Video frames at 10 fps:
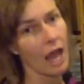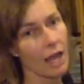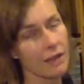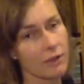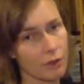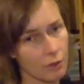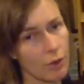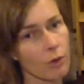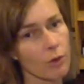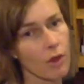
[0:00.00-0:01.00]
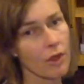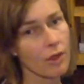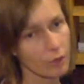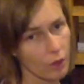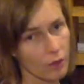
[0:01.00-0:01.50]
I throw
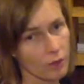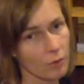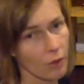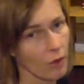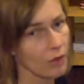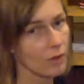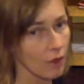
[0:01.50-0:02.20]
the cotton ball.